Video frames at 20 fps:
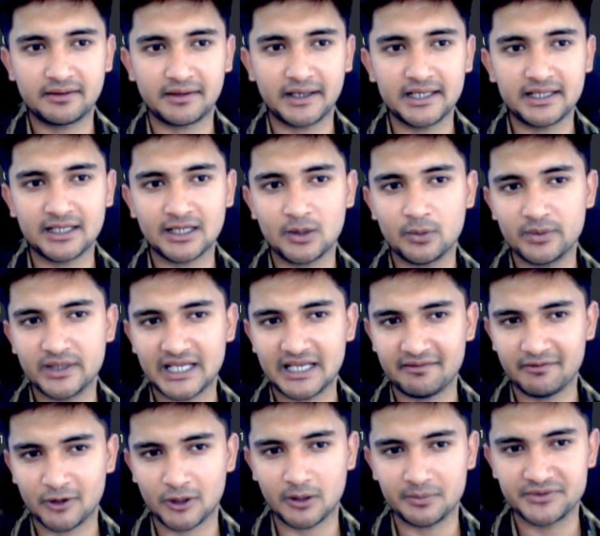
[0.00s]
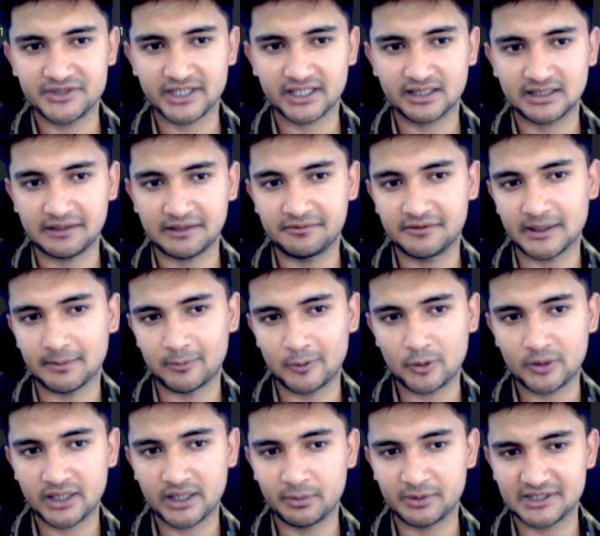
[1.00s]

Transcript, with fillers: right now, we have an object that we uploaded,